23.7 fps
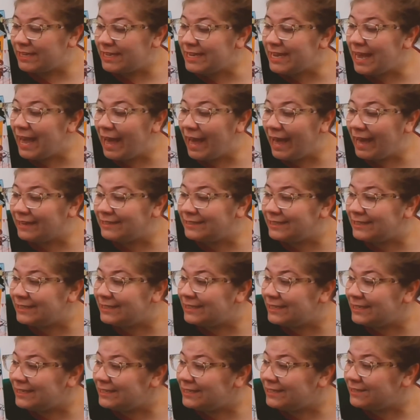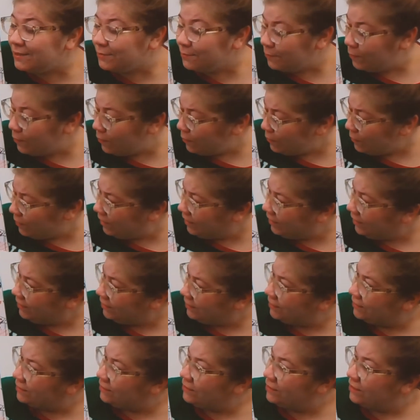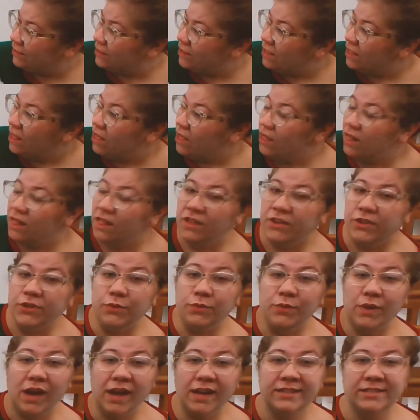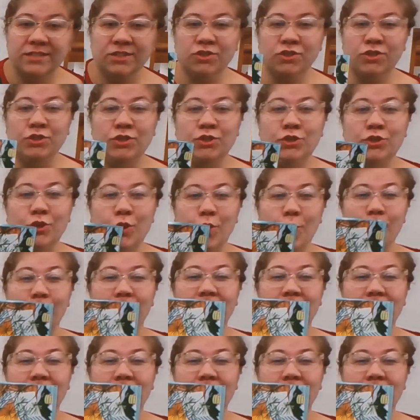He had to see some more. You guys, there's so